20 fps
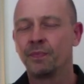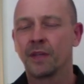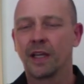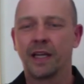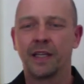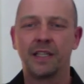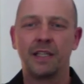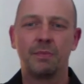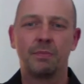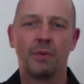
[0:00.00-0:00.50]

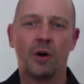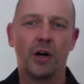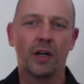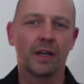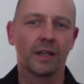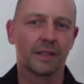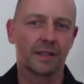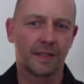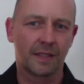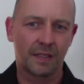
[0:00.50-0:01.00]
and he
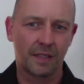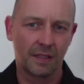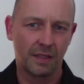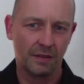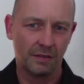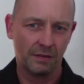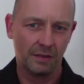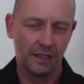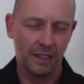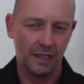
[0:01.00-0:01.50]
models
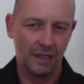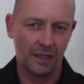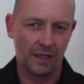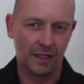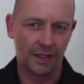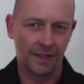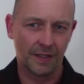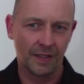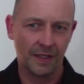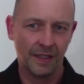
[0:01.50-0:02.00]
a
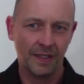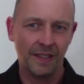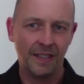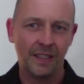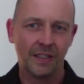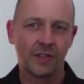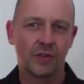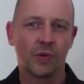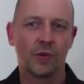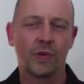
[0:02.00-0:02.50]
lot.
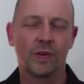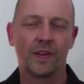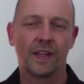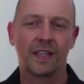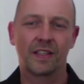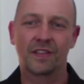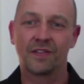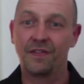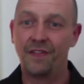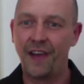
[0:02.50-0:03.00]
So
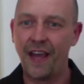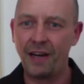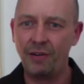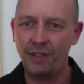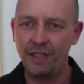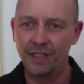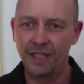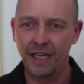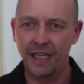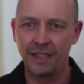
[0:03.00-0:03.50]
that's very
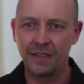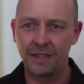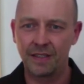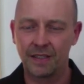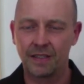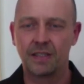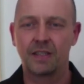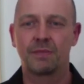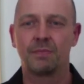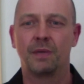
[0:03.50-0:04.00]
dense,
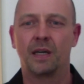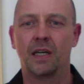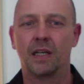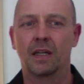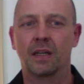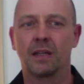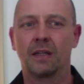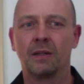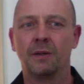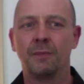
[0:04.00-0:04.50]
this
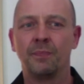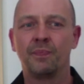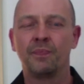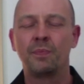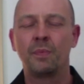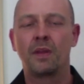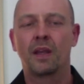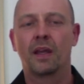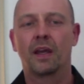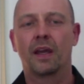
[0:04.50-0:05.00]
model,
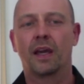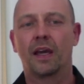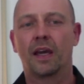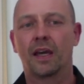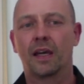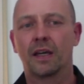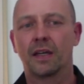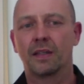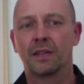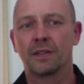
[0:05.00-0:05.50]

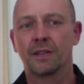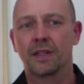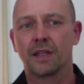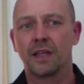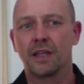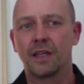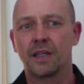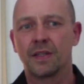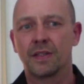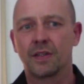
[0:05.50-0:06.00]
and
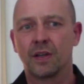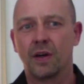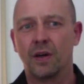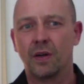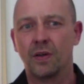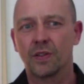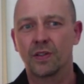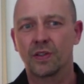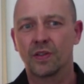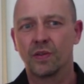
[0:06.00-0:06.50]
is
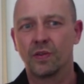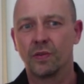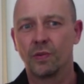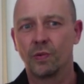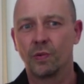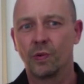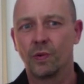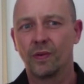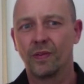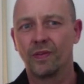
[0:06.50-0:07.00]

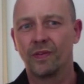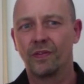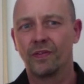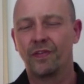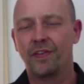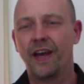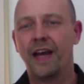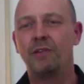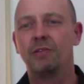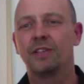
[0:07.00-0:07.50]
also
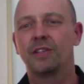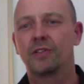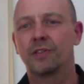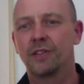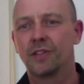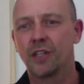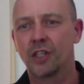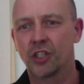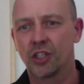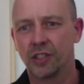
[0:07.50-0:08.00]
very
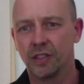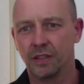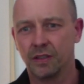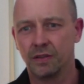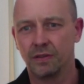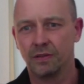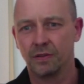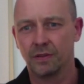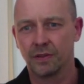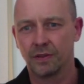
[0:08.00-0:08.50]
traditional.
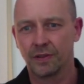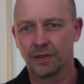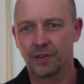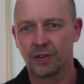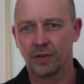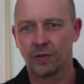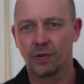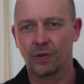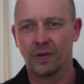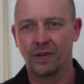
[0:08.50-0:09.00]

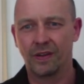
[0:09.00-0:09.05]
So